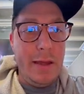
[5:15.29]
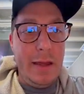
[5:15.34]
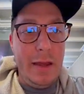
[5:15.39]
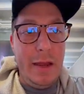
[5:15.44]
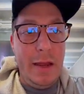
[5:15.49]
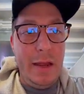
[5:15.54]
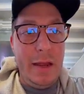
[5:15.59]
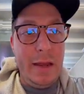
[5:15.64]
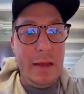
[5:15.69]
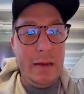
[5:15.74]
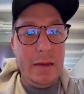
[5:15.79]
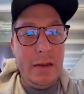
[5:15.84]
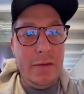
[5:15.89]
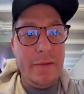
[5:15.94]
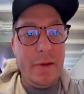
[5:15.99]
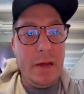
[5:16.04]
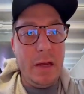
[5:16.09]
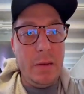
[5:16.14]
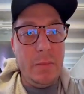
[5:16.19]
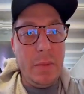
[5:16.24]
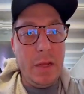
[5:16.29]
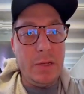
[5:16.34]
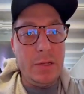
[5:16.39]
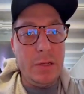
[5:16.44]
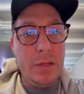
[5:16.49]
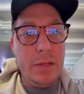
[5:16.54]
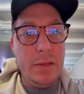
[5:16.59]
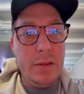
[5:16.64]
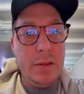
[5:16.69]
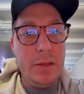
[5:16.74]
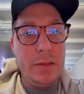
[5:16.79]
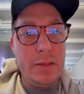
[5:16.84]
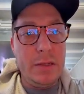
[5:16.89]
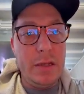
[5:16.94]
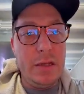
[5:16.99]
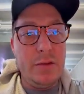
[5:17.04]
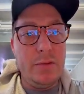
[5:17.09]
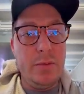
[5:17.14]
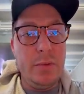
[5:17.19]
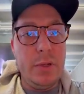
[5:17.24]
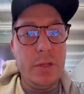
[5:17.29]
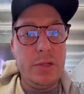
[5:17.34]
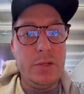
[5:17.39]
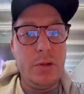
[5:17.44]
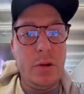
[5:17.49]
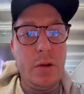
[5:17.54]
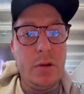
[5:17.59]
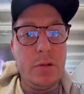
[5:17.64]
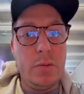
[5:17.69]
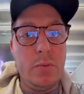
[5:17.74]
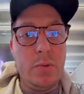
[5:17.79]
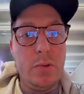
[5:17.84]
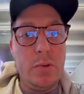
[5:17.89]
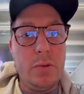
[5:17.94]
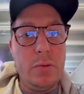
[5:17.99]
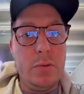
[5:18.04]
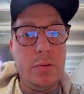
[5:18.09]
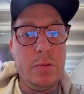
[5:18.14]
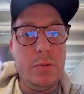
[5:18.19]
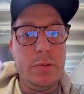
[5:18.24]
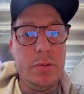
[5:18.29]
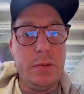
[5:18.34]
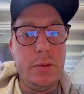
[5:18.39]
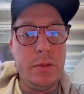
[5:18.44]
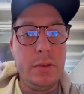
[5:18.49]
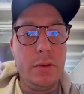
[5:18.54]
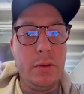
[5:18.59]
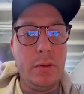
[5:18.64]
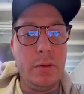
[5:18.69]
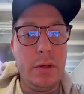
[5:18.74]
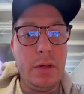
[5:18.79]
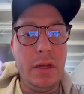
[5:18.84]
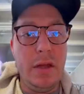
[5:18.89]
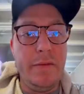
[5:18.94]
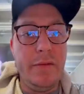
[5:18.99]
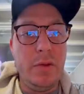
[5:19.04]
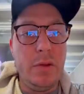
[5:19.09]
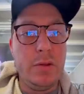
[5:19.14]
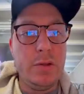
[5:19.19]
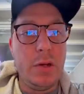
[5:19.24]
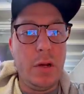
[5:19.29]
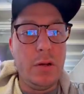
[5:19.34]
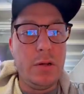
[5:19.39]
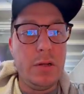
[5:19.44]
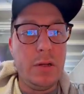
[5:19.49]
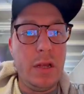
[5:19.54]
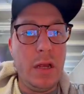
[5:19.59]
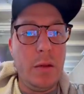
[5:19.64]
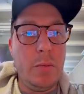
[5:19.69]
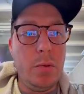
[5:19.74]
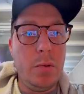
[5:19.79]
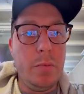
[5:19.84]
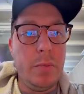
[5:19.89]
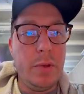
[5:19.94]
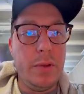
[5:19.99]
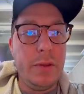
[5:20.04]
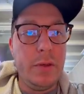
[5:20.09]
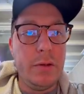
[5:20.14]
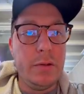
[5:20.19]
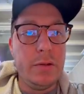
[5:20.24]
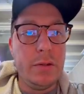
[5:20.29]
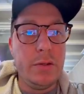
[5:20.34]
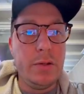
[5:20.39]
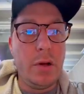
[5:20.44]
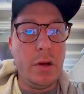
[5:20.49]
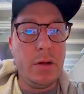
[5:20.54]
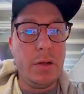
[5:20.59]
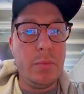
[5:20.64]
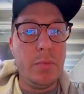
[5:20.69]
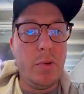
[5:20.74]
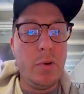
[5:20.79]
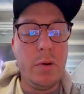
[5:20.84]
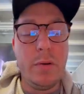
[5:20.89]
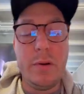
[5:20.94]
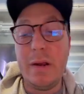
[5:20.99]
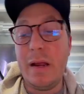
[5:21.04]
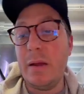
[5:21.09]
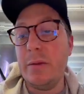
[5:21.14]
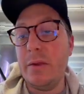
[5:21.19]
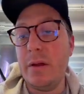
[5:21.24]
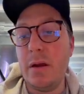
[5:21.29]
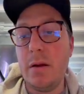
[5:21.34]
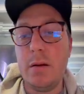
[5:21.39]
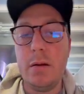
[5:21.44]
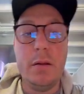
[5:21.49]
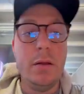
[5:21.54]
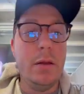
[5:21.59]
And if I didn't mention it, this is rechargeable. So they give you the charging cable, but there's the charging port down there.